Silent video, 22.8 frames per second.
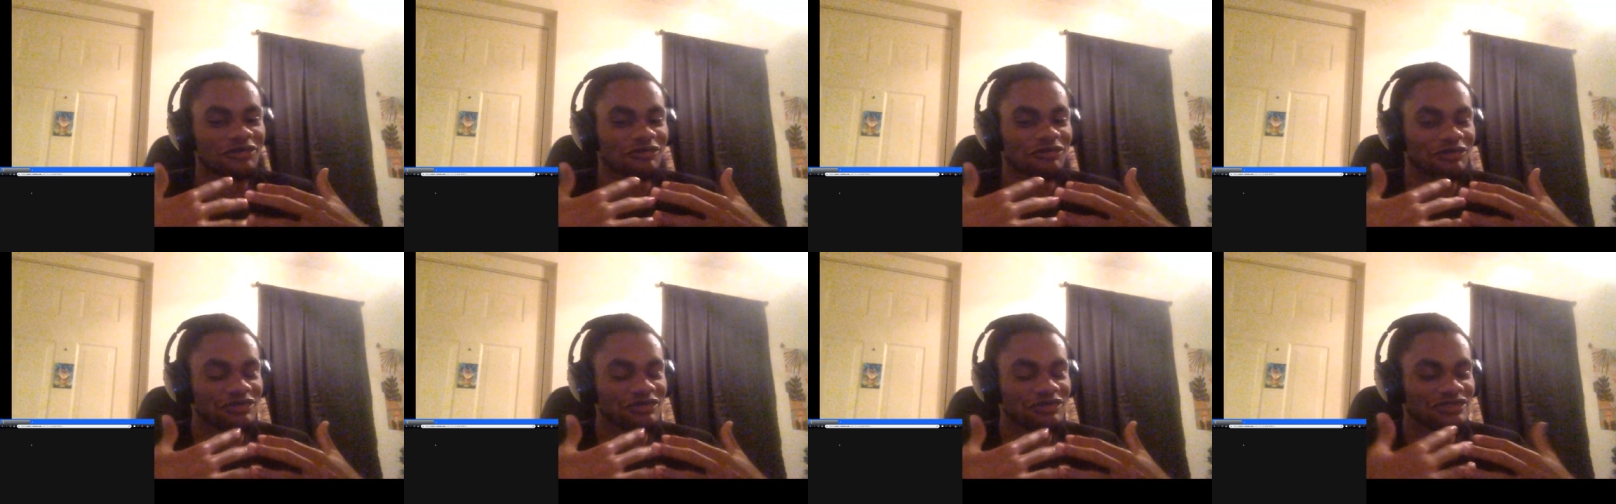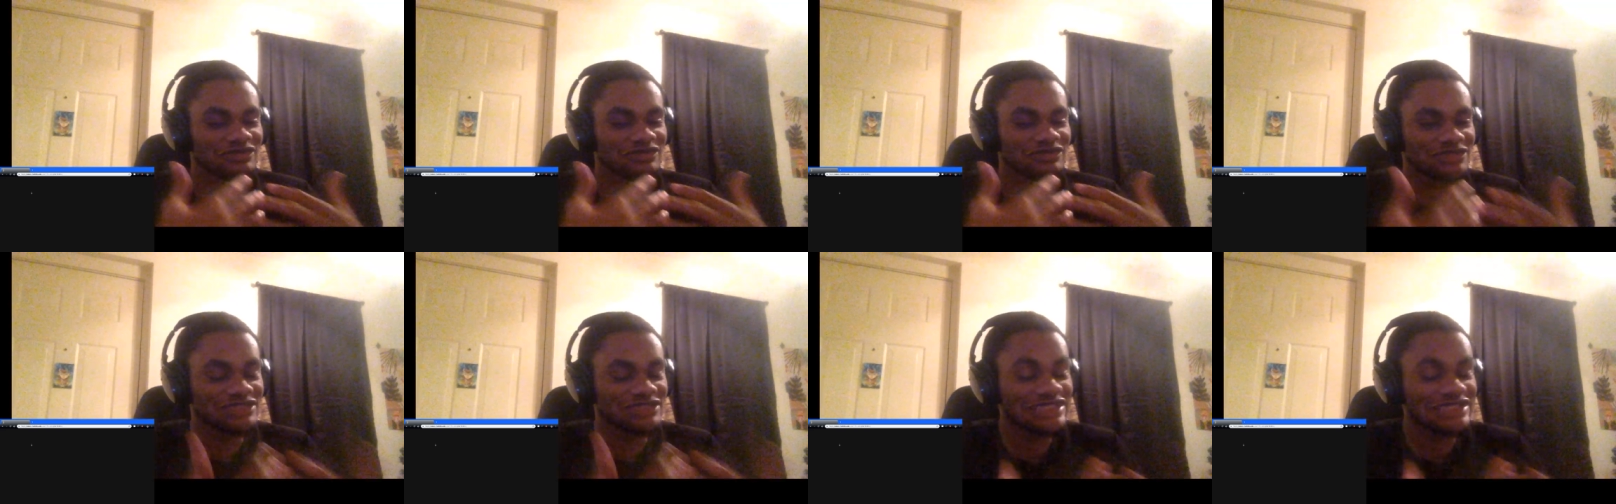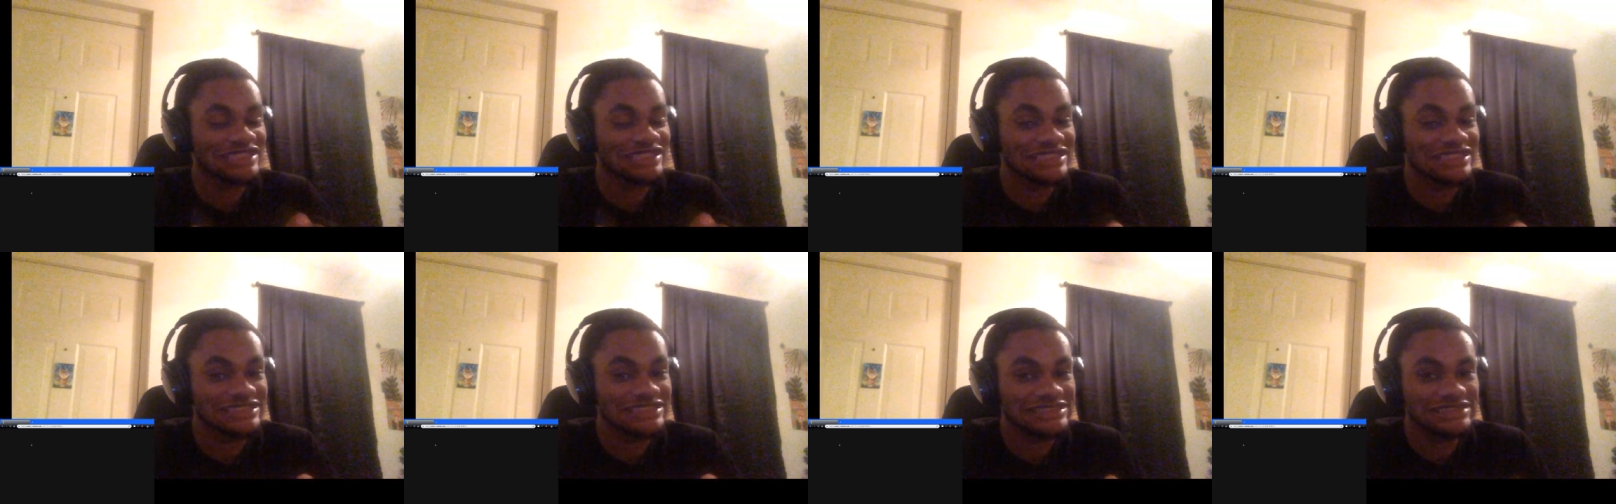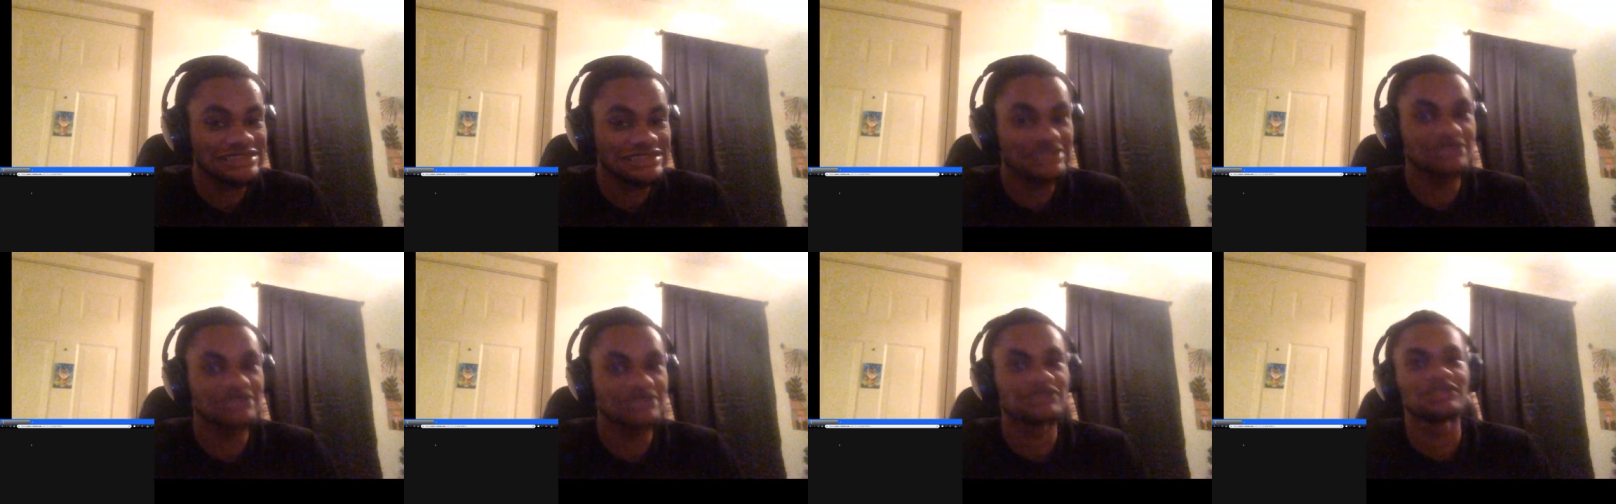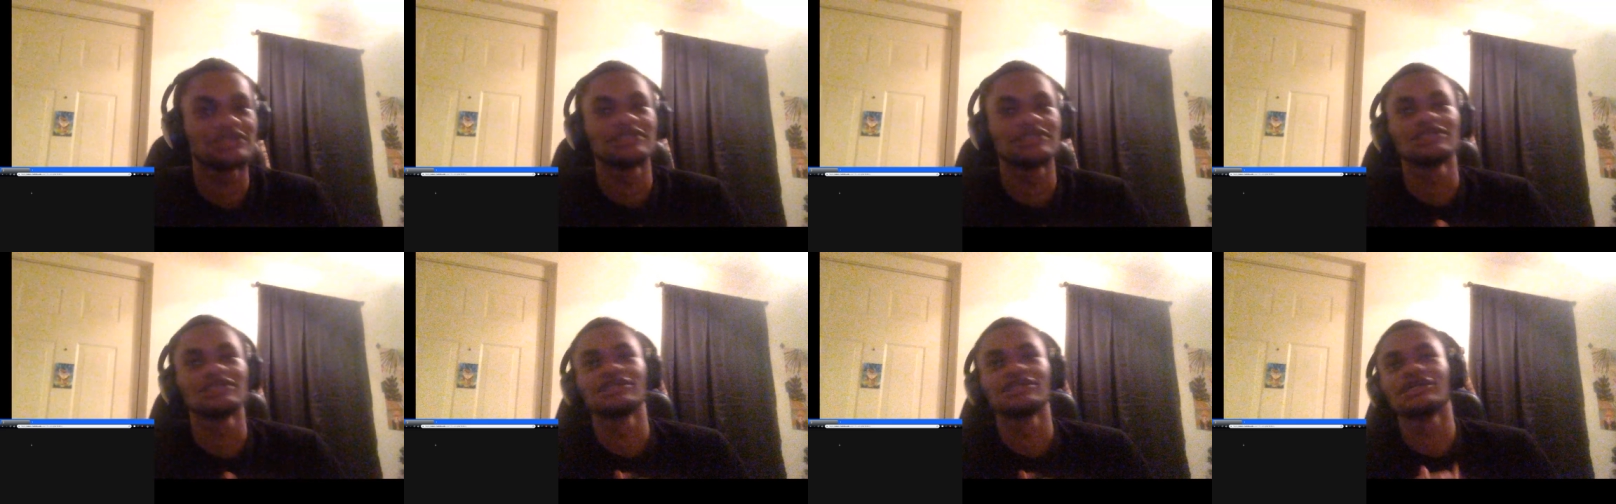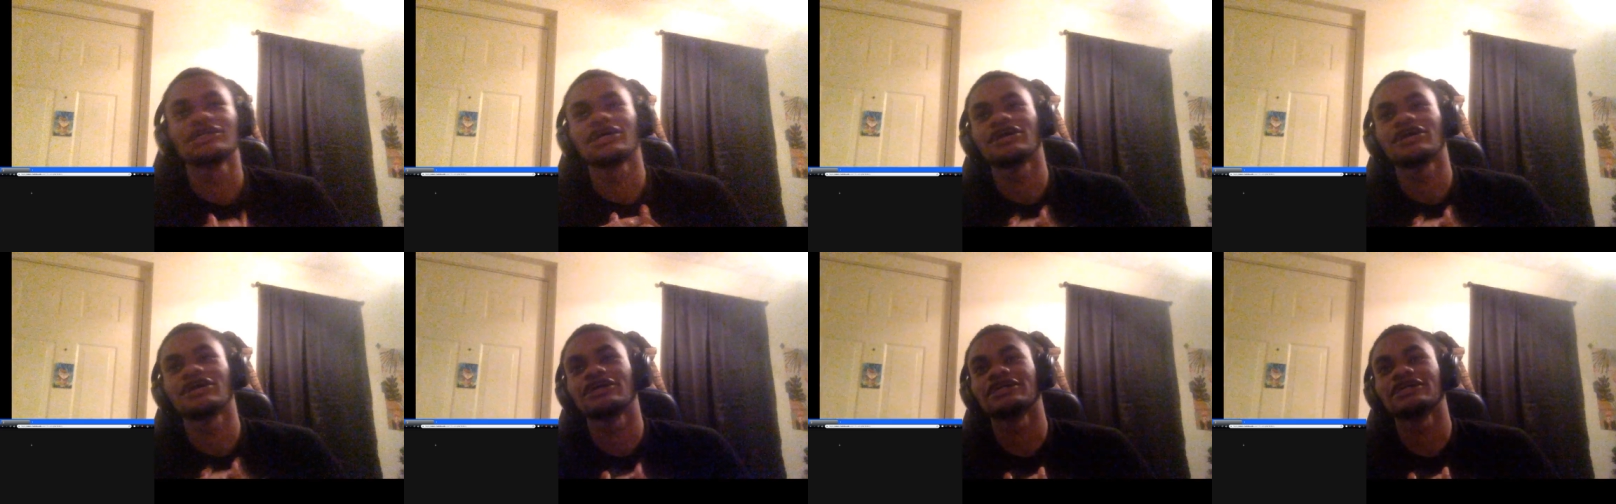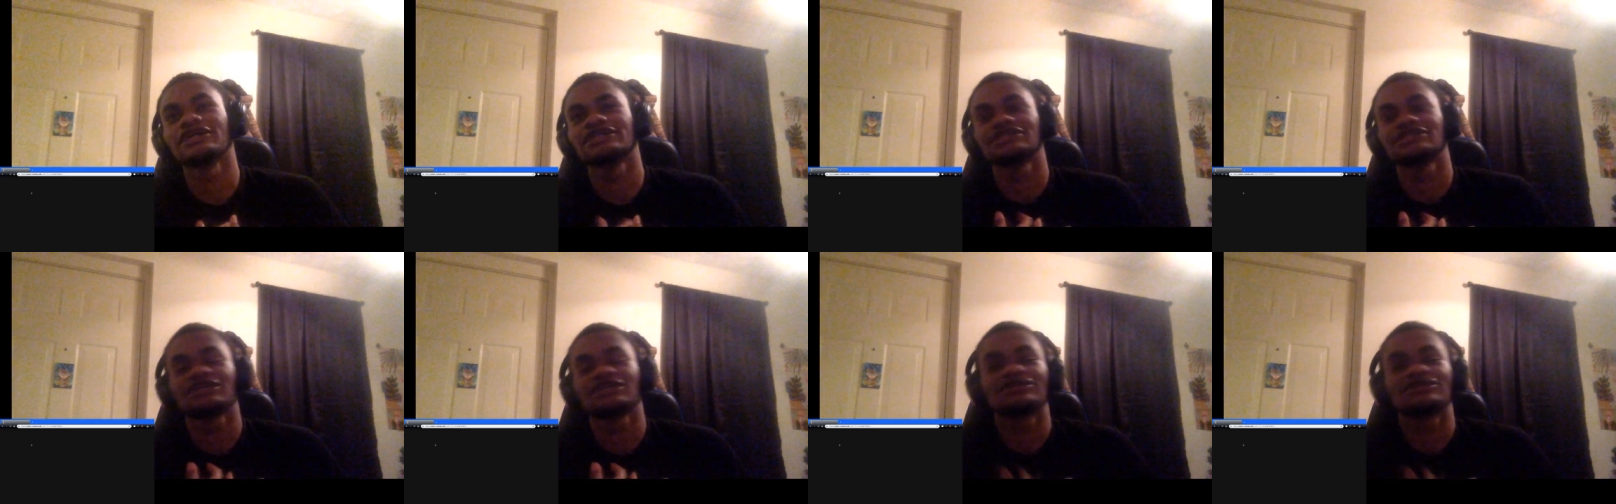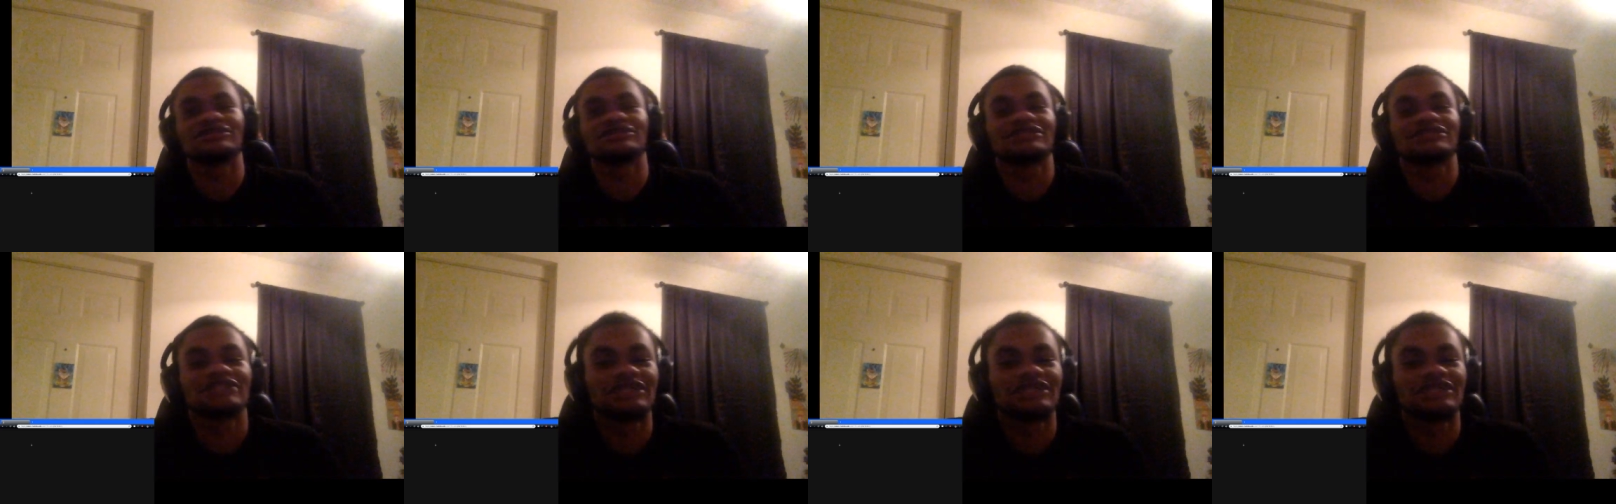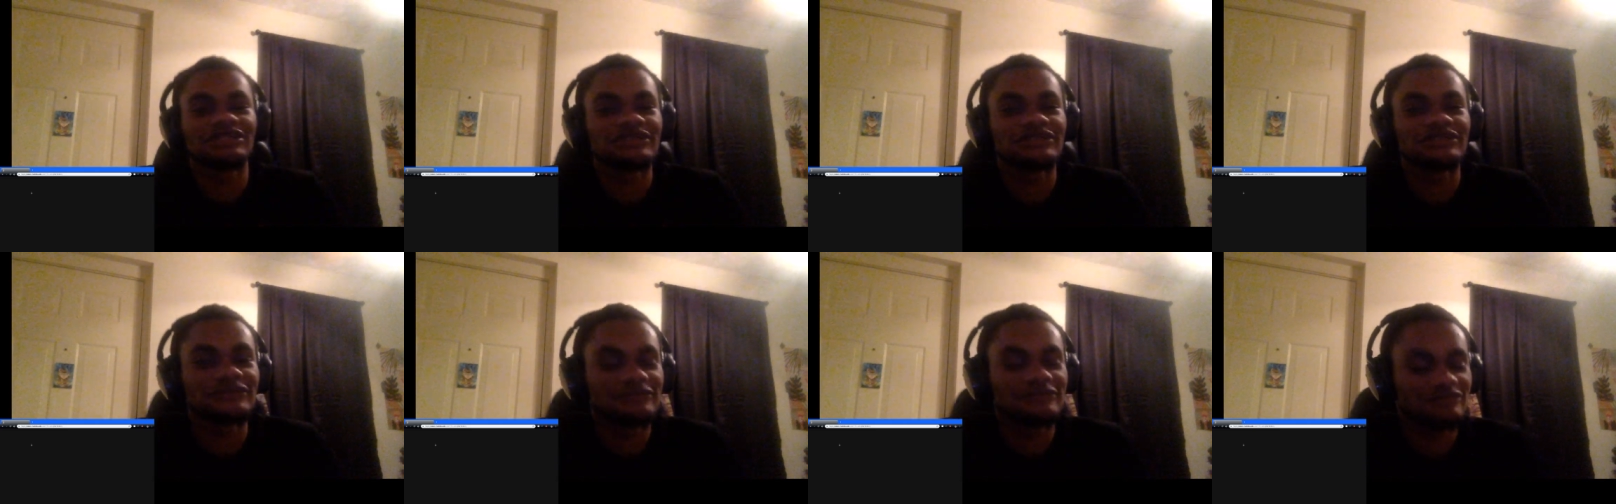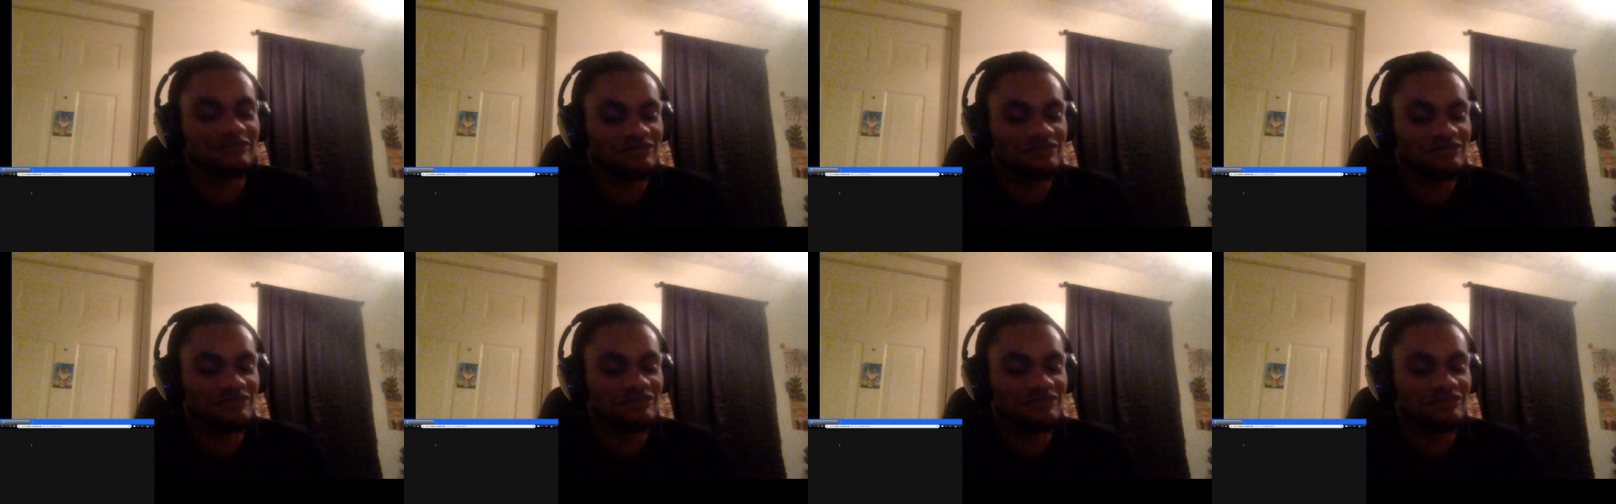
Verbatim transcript: what we've been teased, uh, et cetera, et cetera.